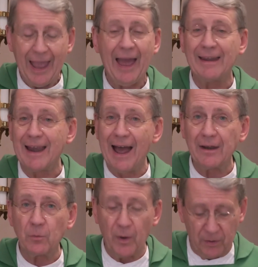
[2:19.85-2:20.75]
and
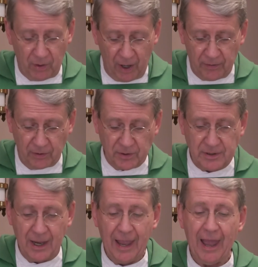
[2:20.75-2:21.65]
not whether others
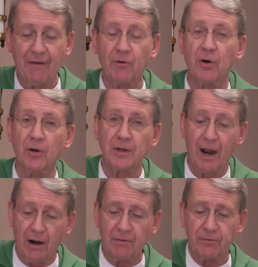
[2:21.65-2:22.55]
have earned
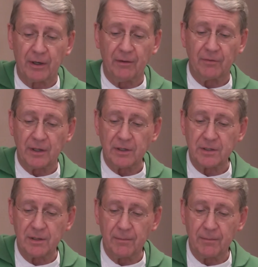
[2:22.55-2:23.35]
our forgiveness.